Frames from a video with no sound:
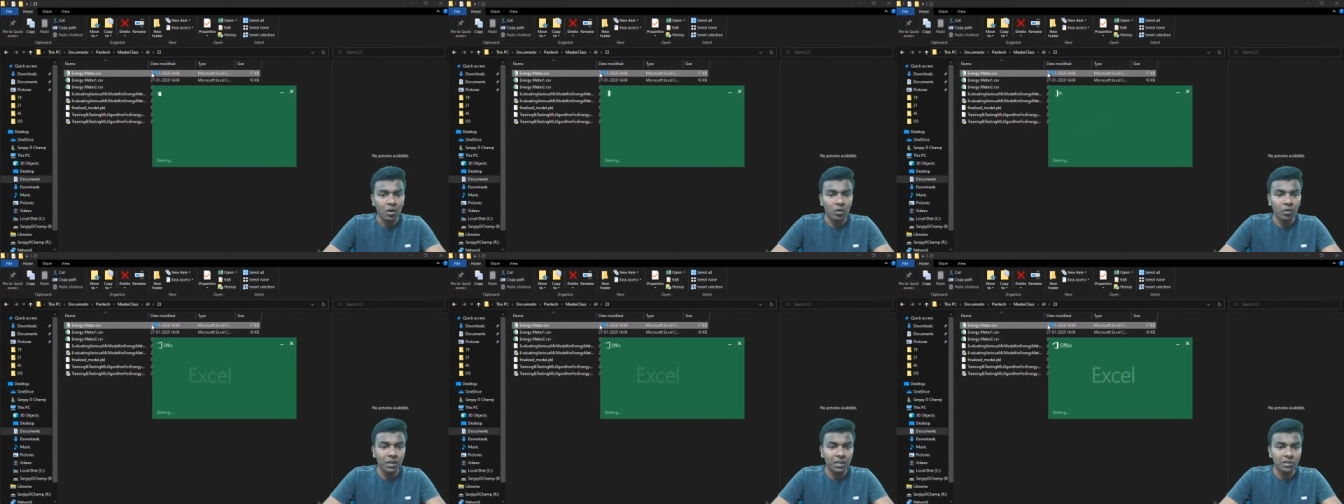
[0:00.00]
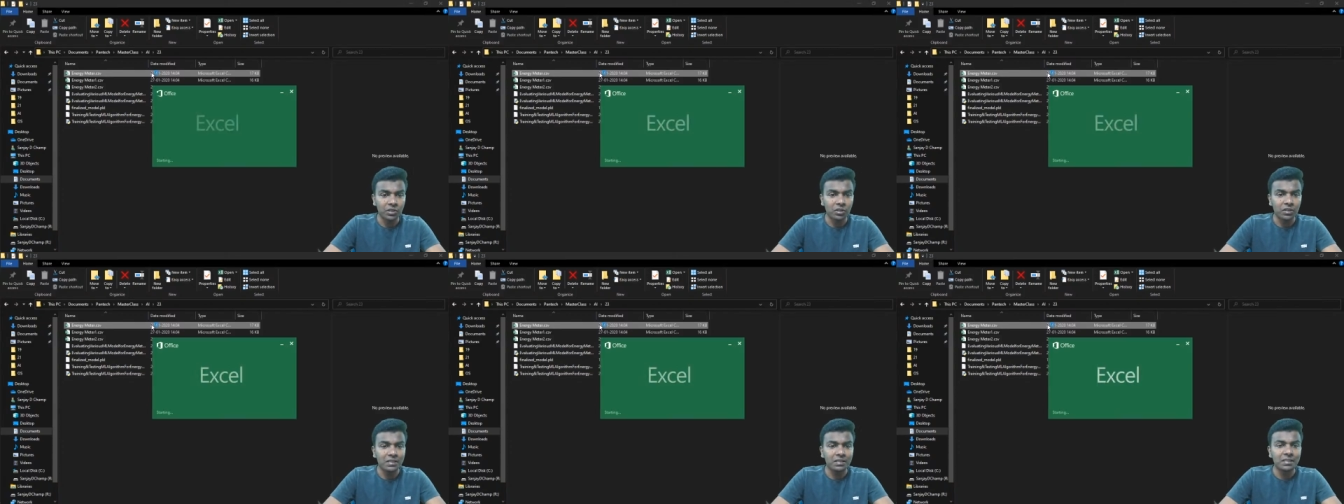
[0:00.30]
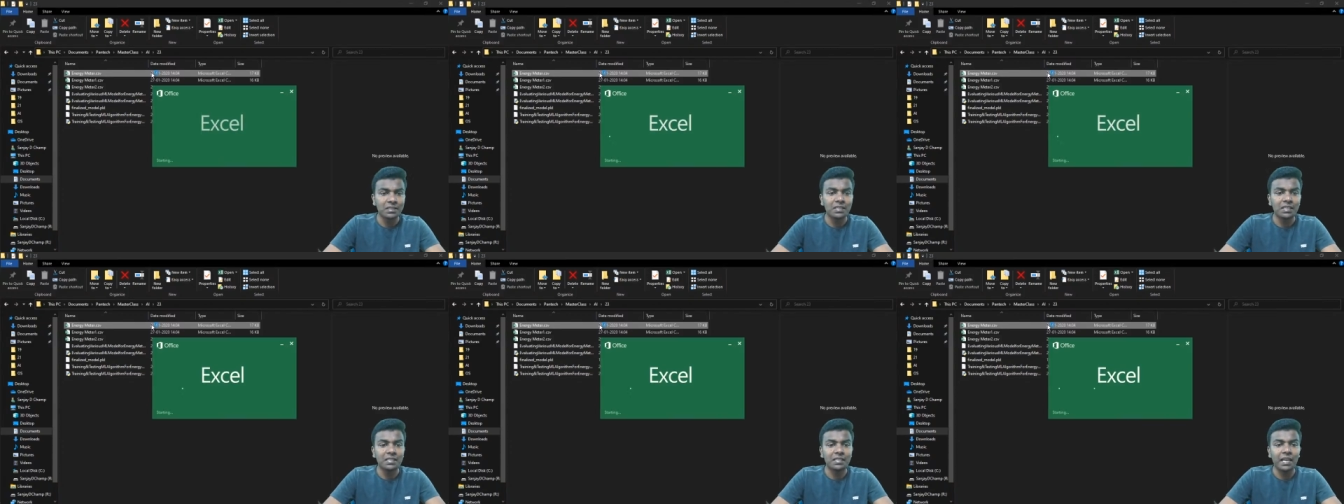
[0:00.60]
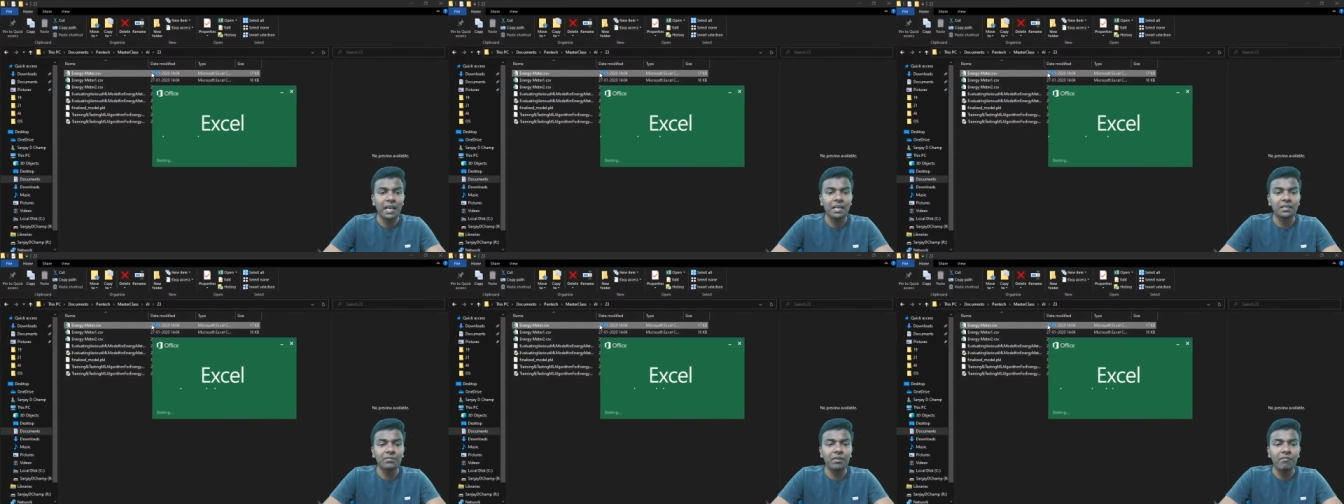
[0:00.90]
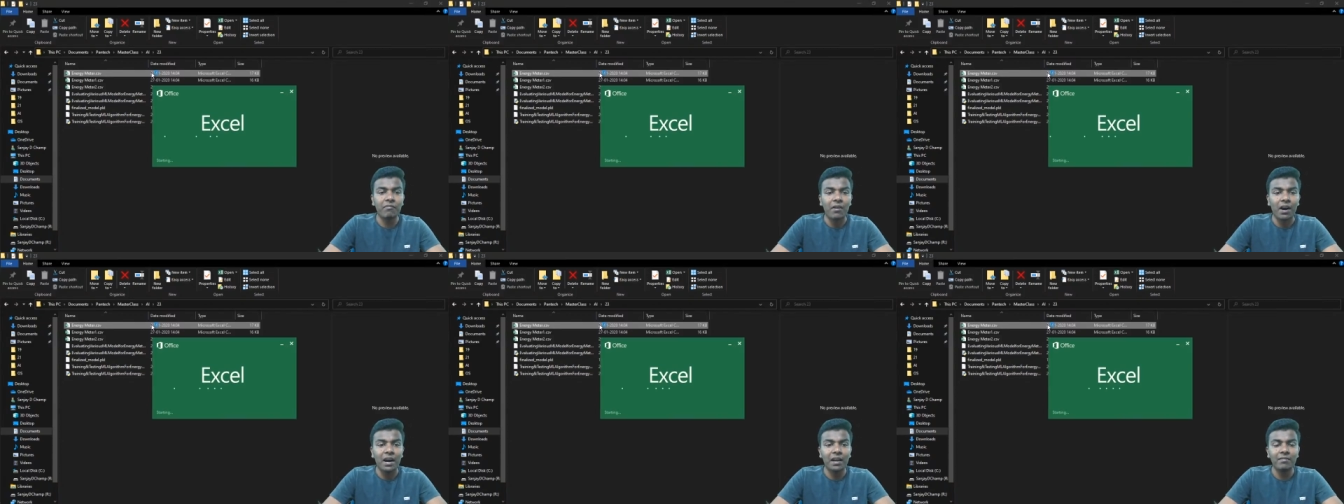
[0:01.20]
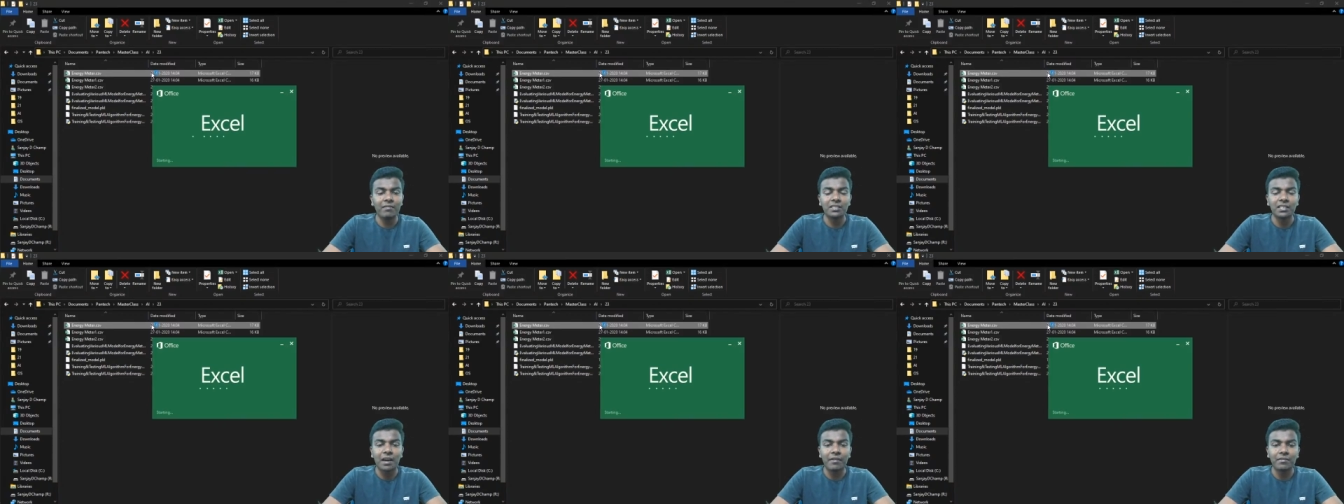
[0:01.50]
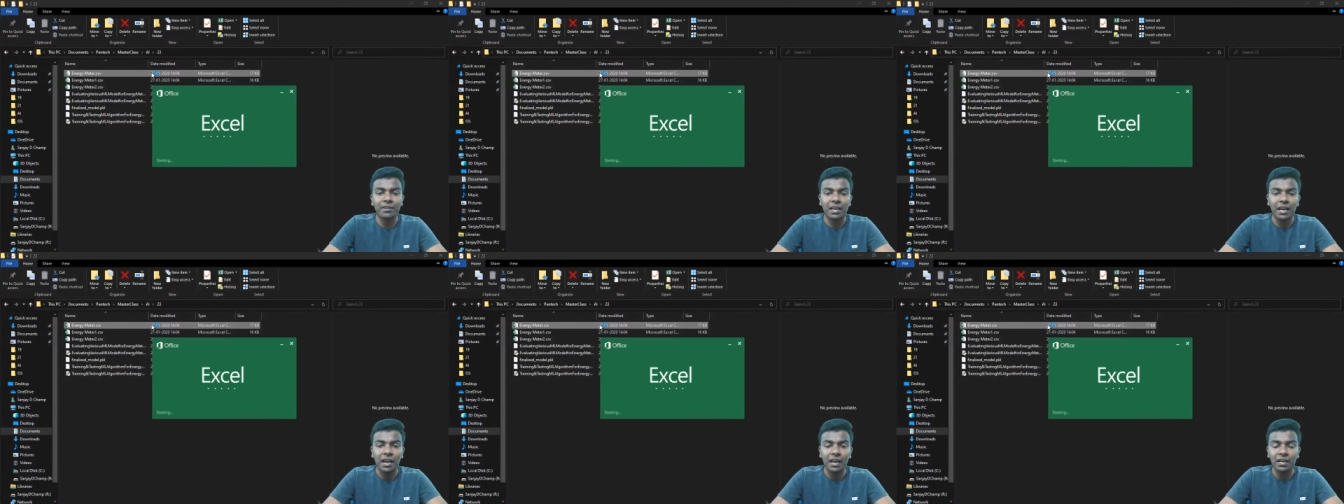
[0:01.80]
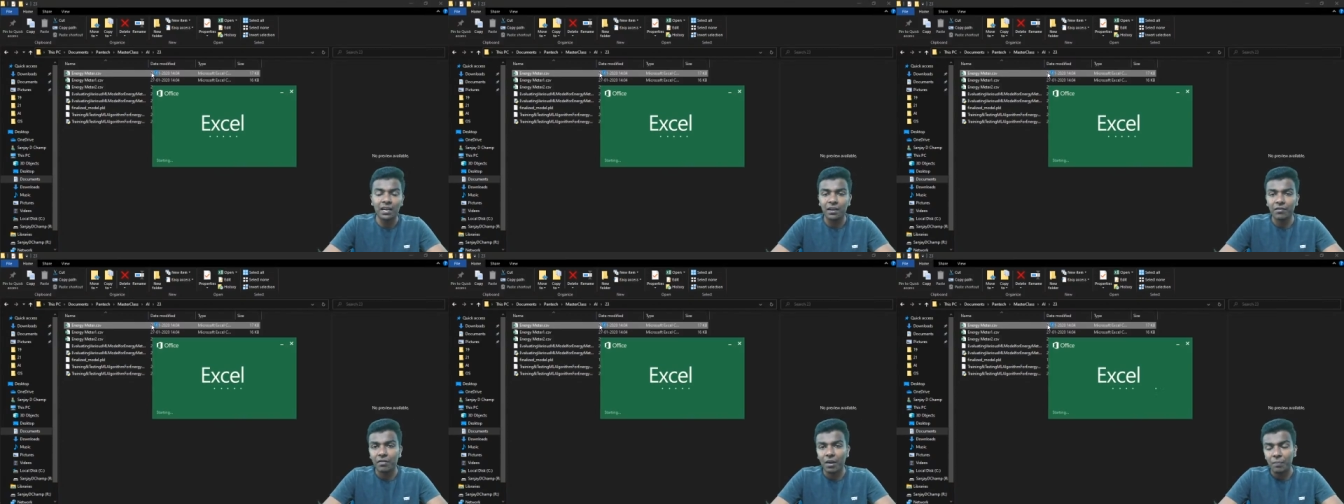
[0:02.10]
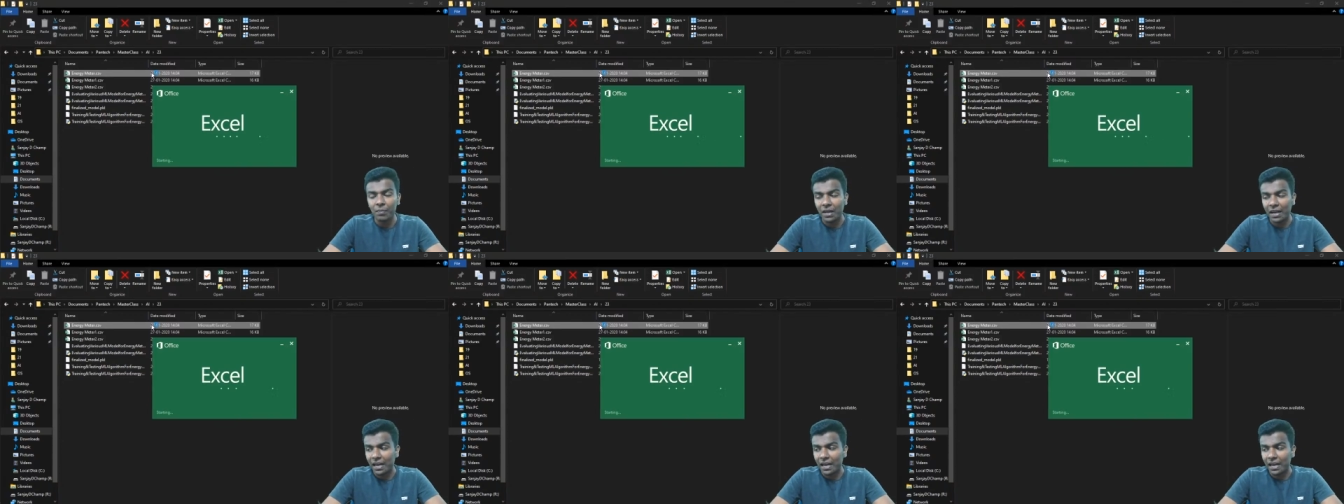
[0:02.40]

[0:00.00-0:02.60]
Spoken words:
Okay, so this is the CSV file which I have created from the